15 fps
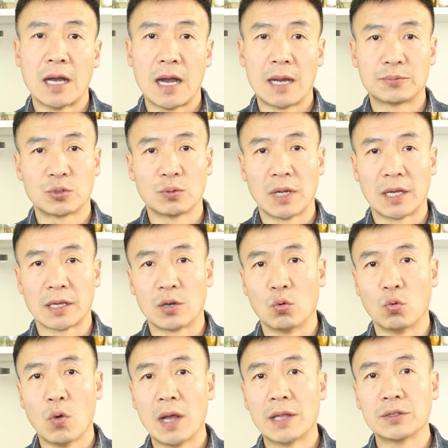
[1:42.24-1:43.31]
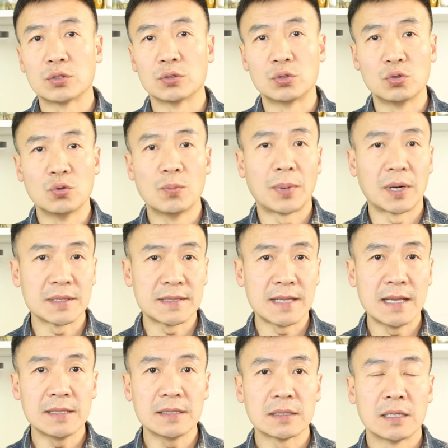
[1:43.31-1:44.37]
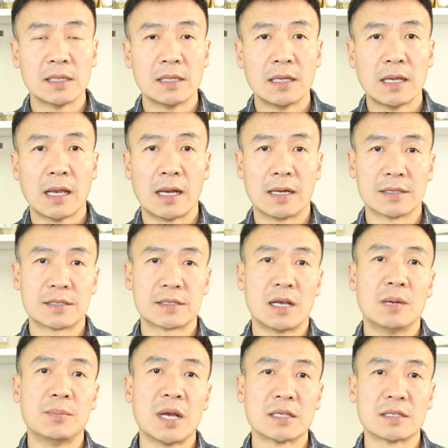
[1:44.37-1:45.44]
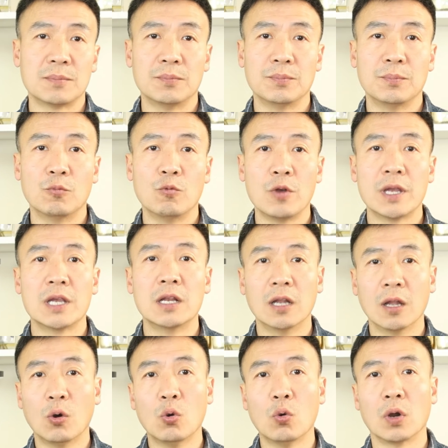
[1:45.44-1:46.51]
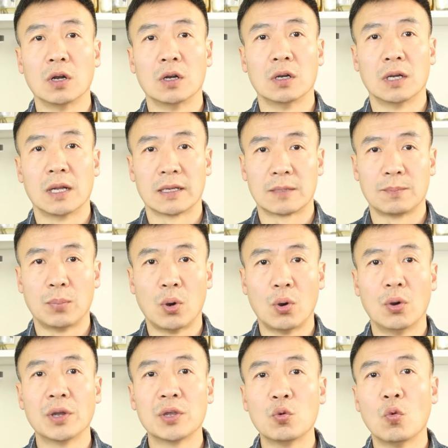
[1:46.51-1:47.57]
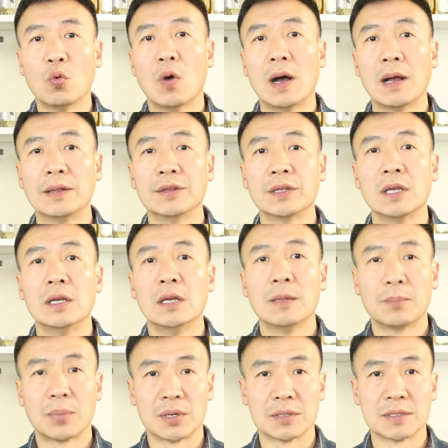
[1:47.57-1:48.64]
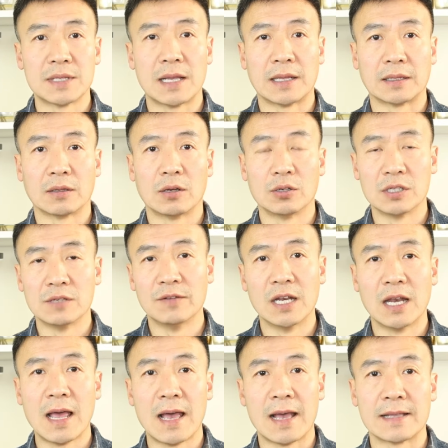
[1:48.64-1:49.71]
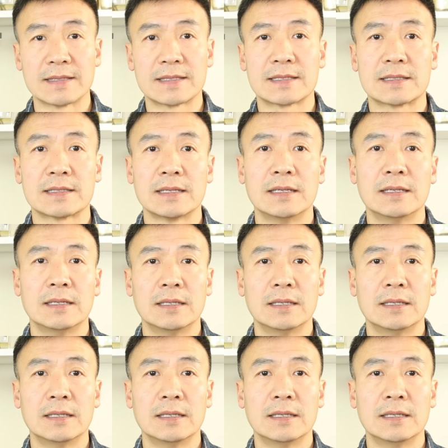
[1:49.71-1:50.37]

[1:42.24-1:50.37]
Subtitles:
up to like 1-2%, and some has a way lower, like 0.1% or even less.